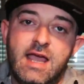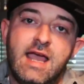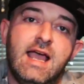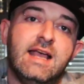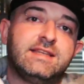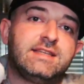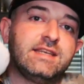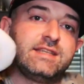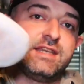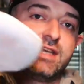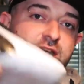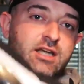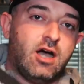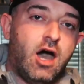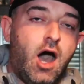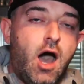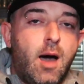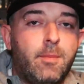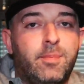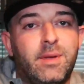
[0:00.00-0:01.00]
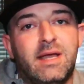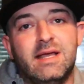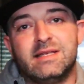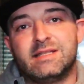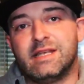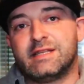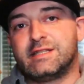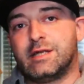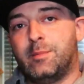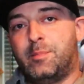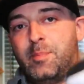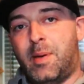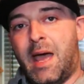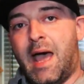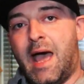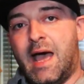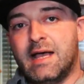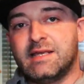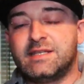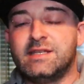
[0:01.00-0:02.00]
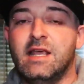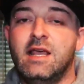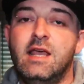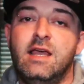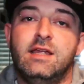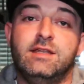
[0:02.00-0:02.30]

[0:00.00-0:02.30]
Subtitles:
Is this a cop? Is this a pass?